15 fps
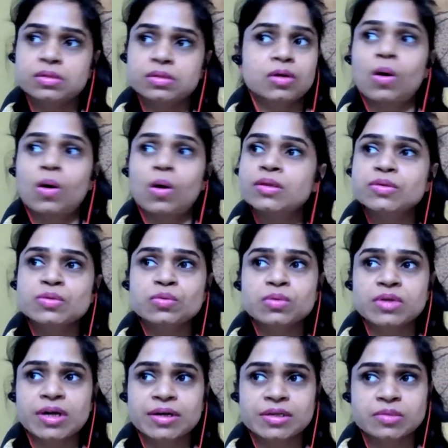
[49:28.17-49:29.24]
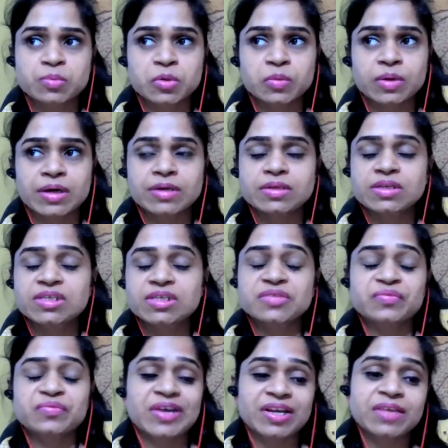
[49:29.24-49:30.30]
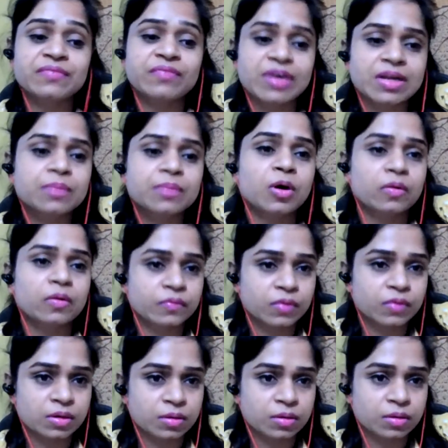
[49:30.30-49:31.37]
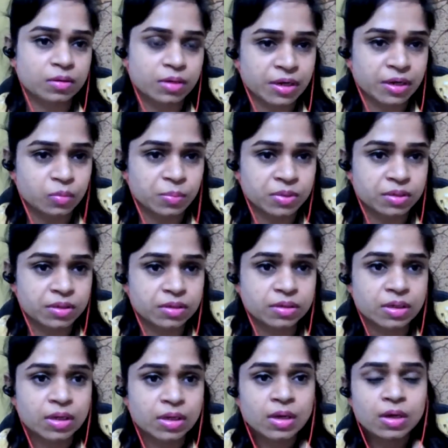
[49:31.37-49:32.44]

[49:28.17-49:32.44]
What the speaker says: all the suite that is provided, it's very, very powerful in my opinion.